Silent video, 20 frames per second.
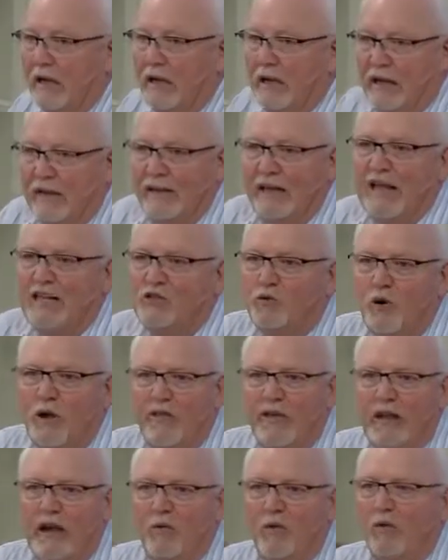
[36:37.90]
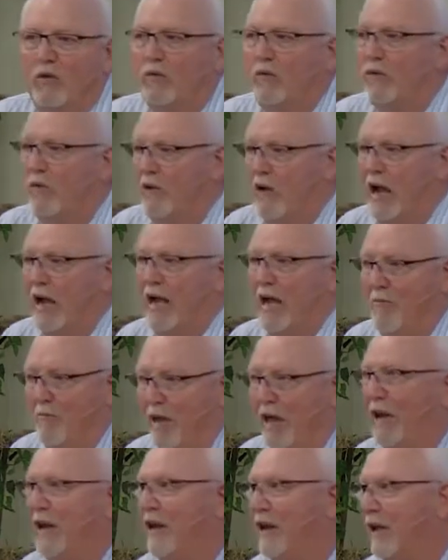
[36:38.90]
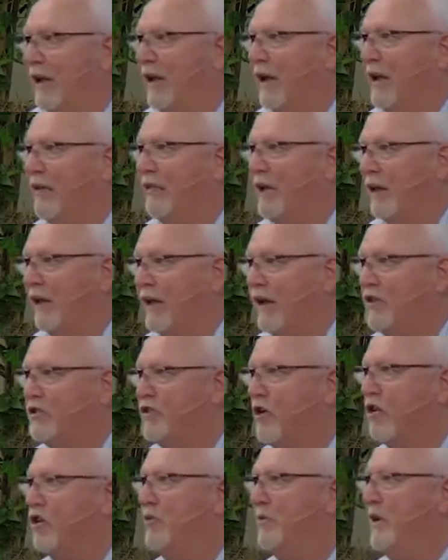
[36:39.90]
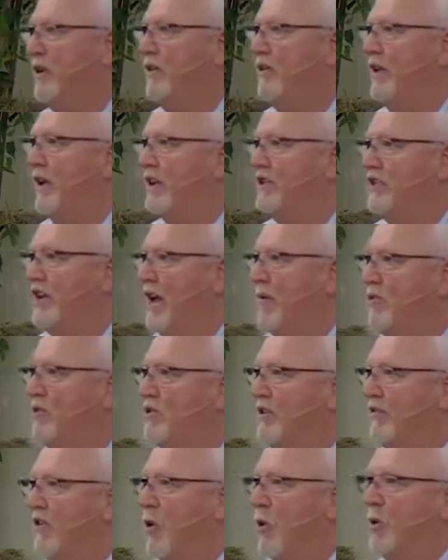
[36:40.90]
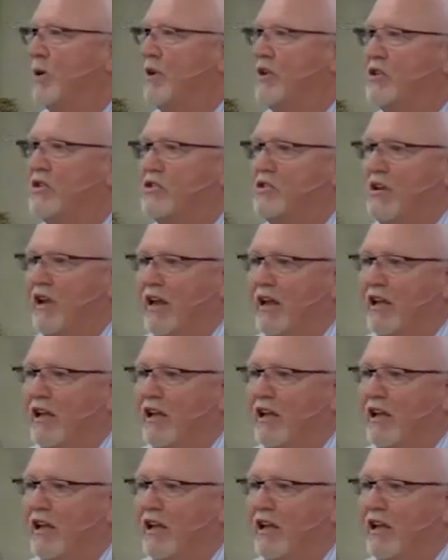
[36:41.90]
And that's where I think I, wrote, I got meddling again that leaders are to be the examples of holiness and